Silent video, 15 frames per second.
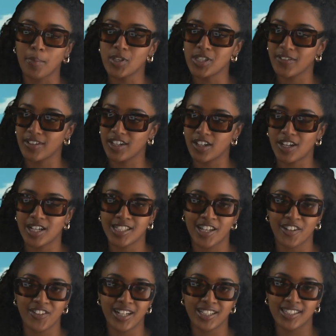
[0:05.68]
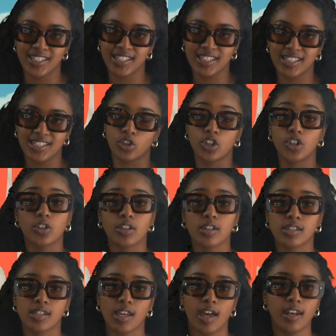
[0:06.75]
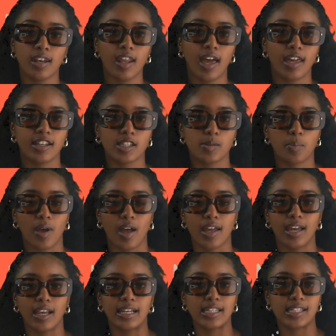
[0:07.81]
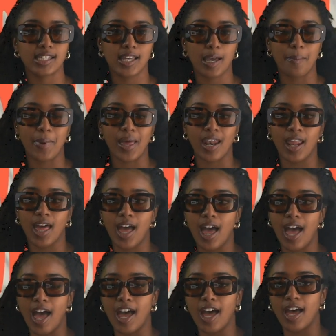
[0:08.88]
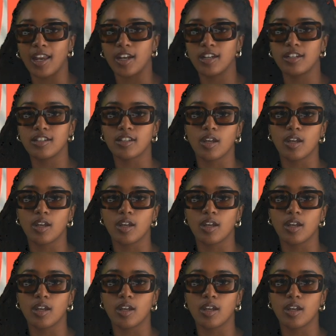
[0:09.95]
music video I directed, Cue the Sun, and it's by Alycia Bella and